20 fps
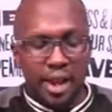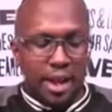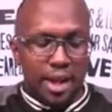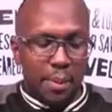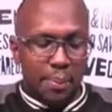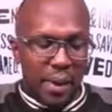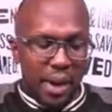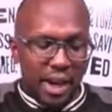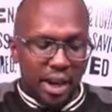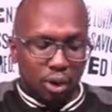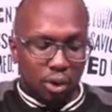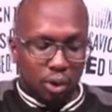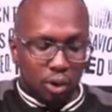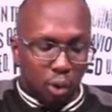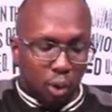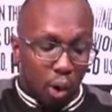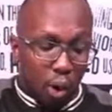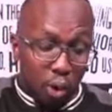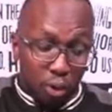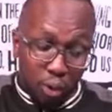depending on
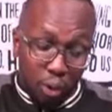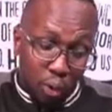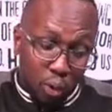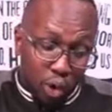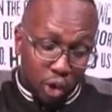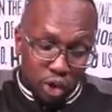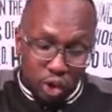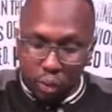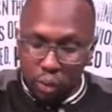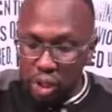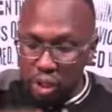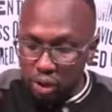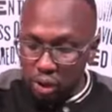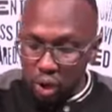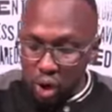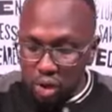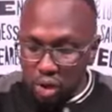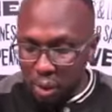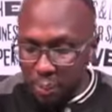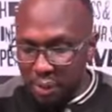what you want
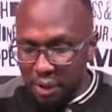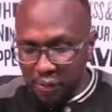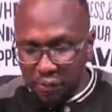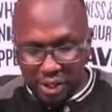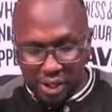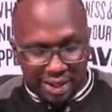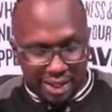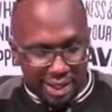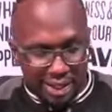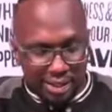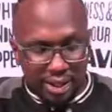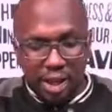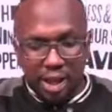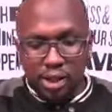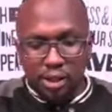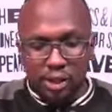or your preferences.